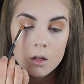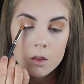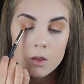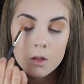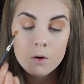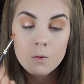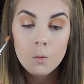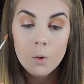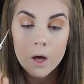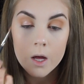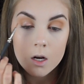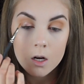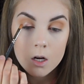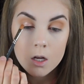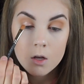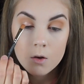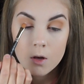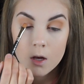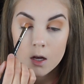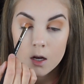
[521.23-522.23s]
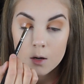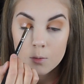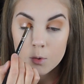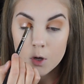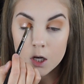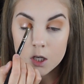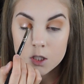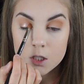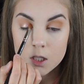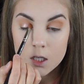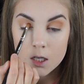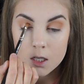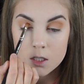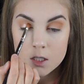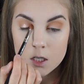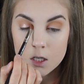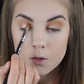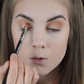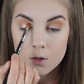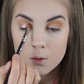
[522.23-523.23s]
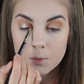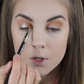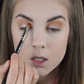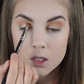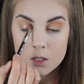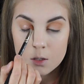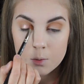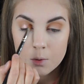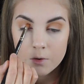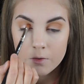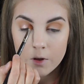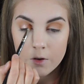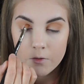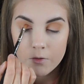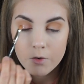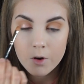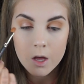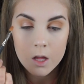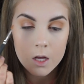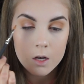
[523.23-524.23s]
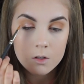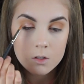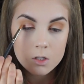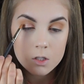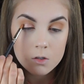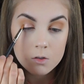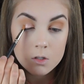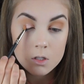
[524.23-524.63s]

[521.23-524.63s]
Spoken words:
The wetter you get your brush, the easier it will be to prevent fallout too,